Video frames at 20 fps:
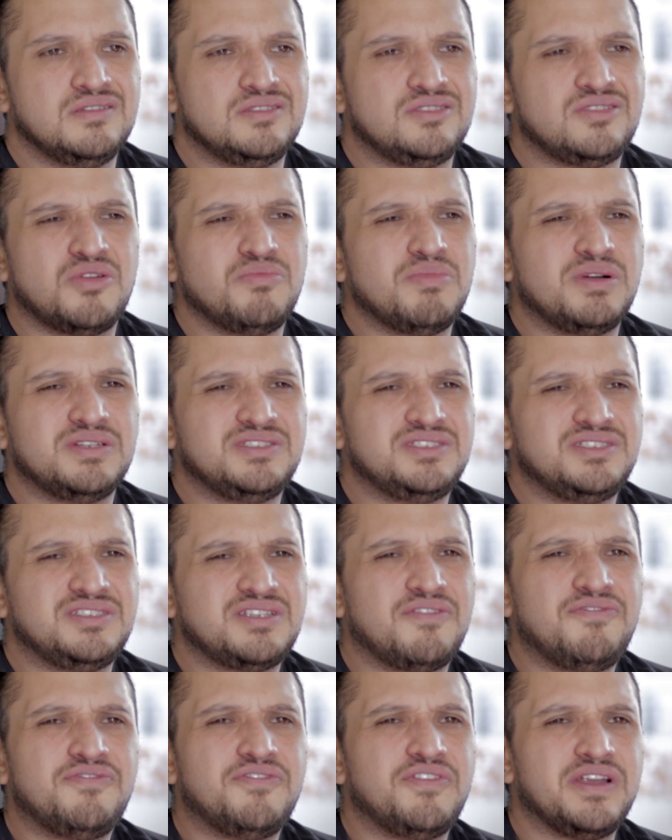So much
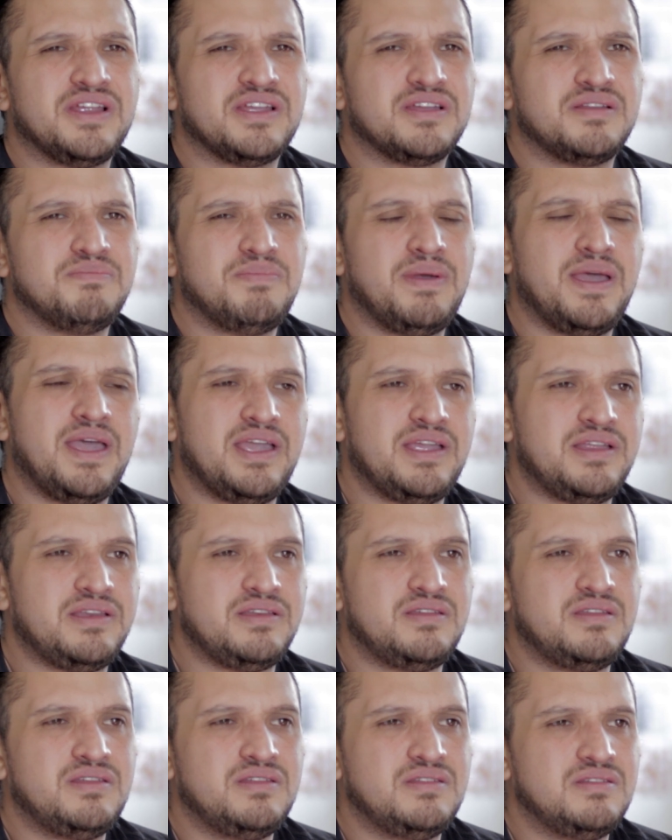suffering and
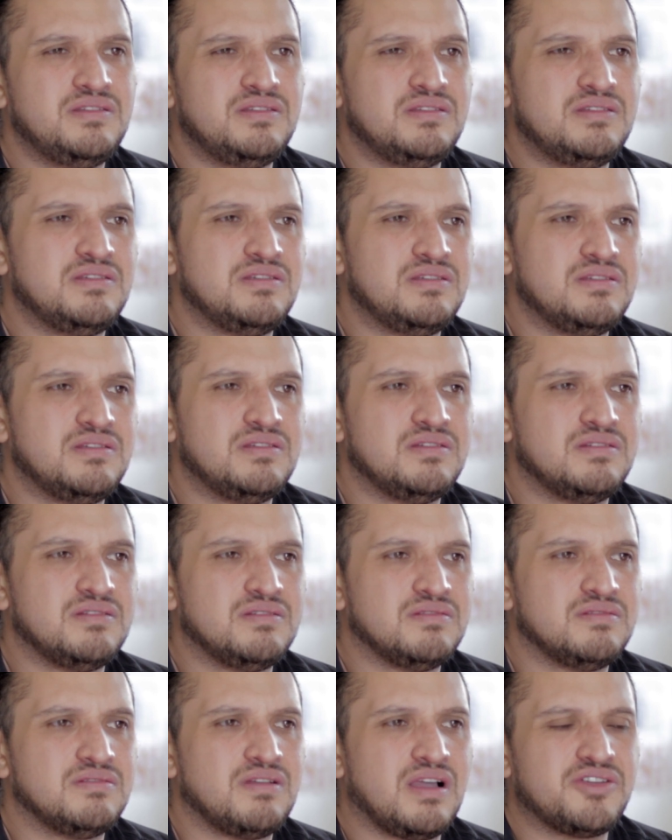pain.
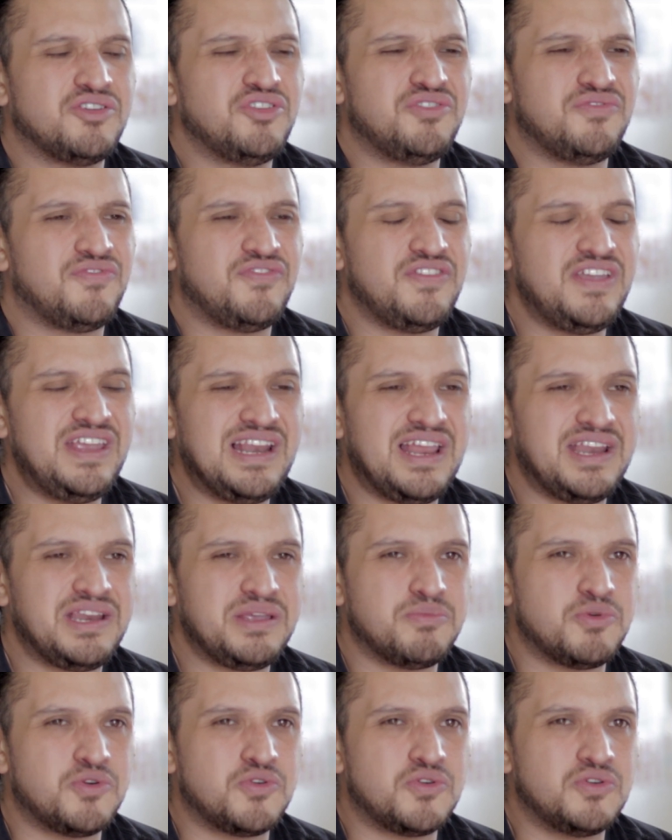I couldn't feel
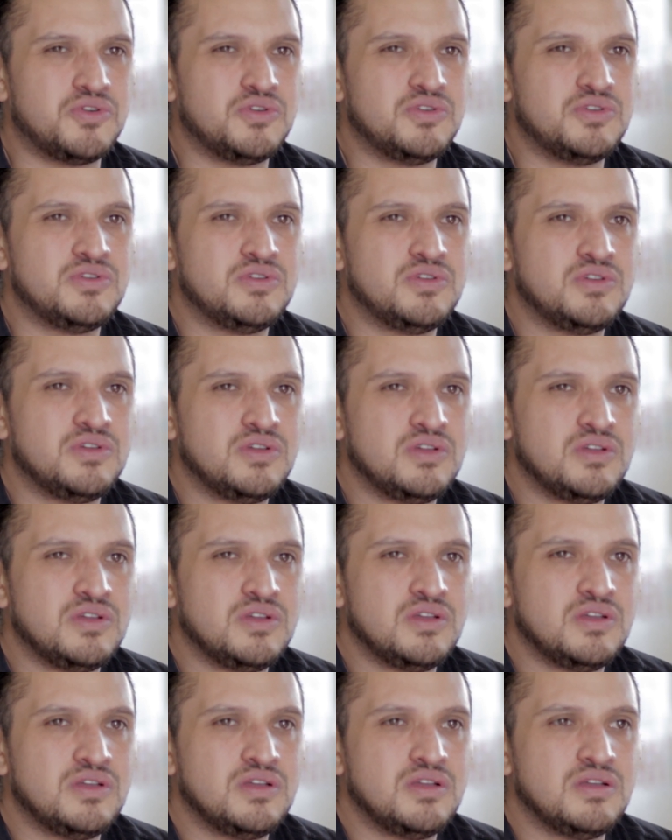anymore.
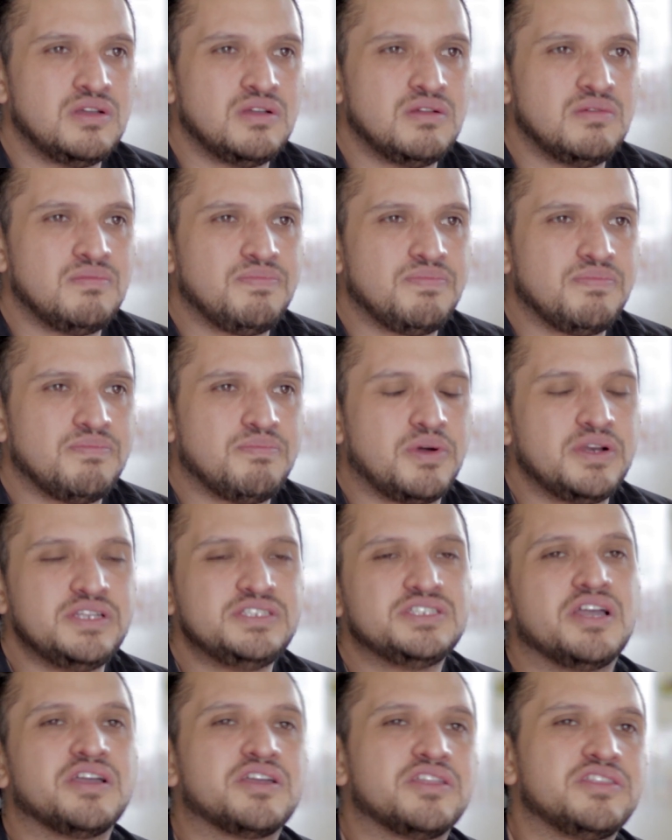Body
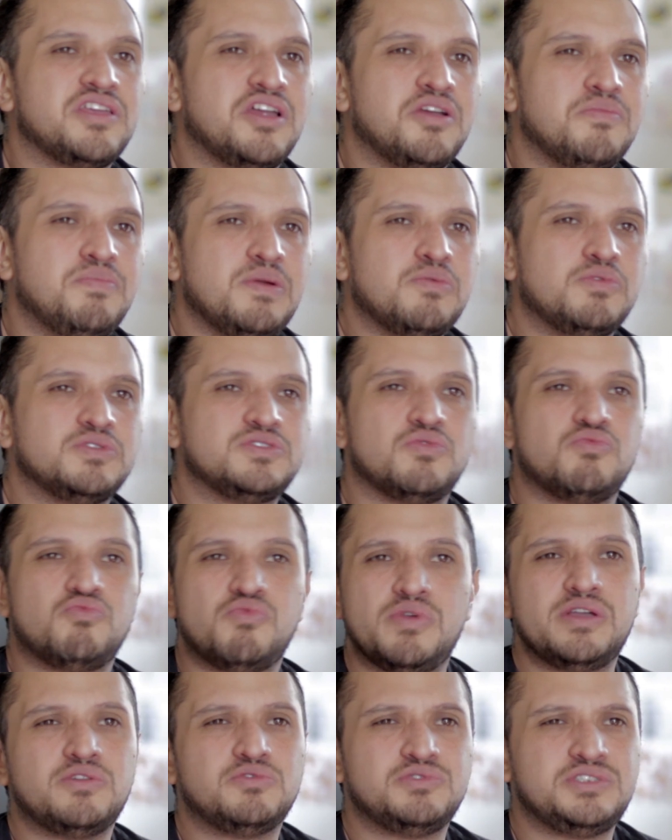psychotherapy was a
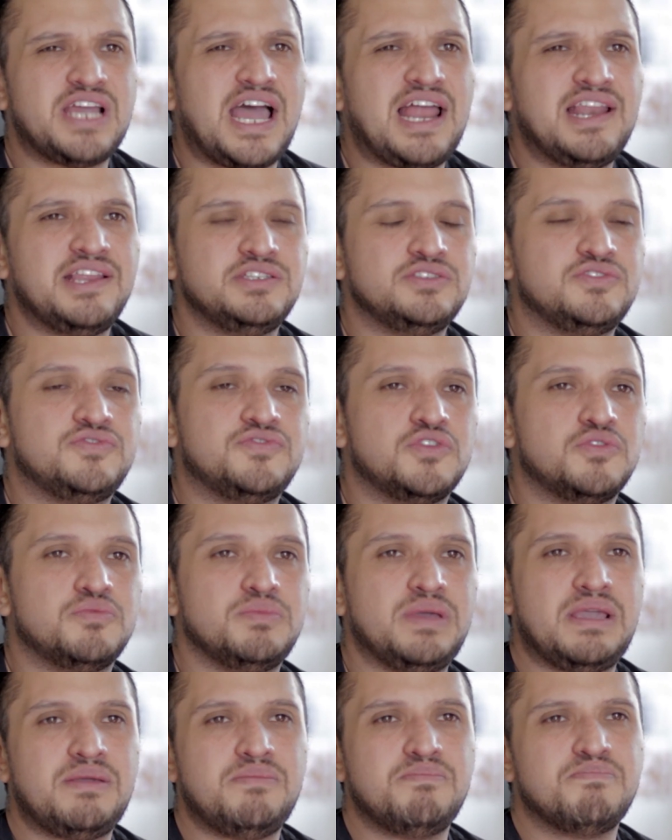real challenge for
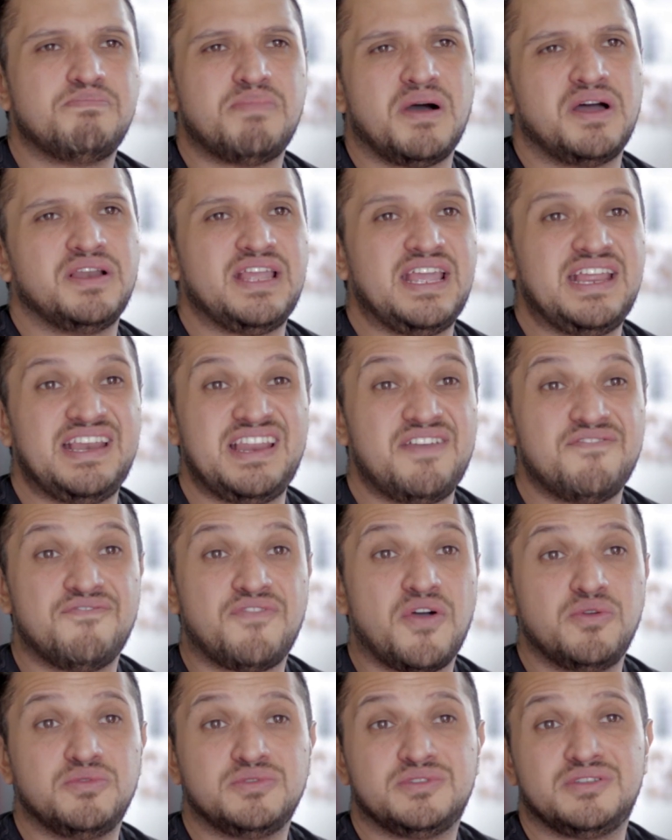me, but it
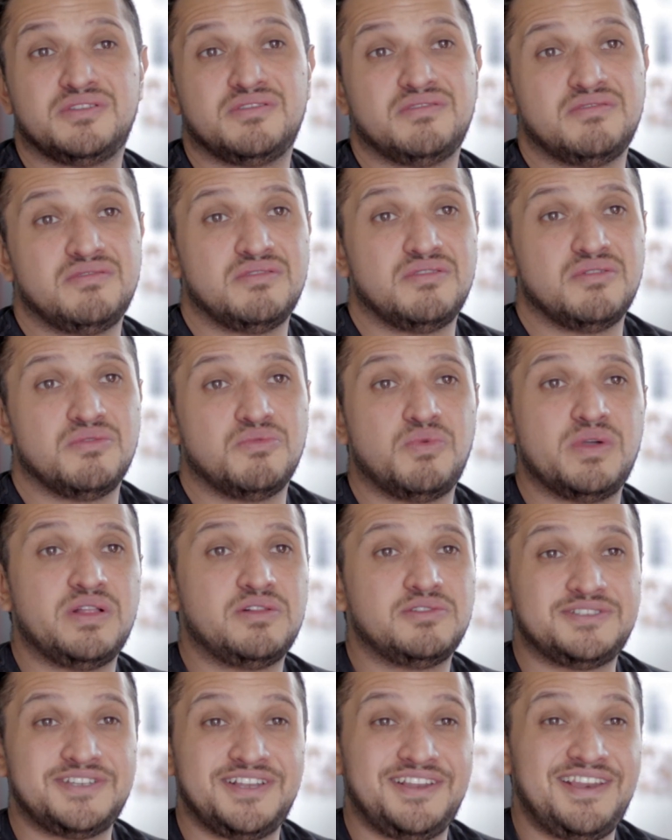evoked the
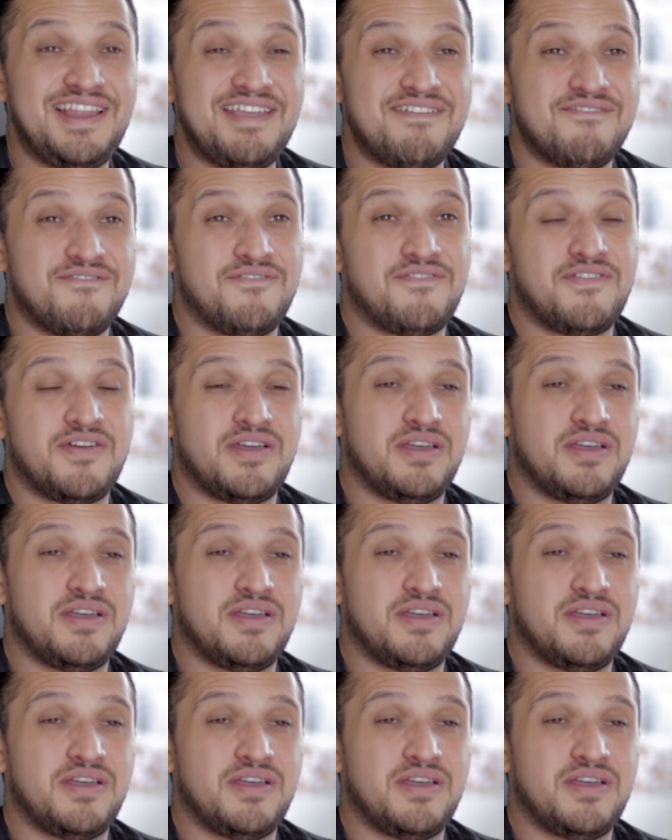will to live.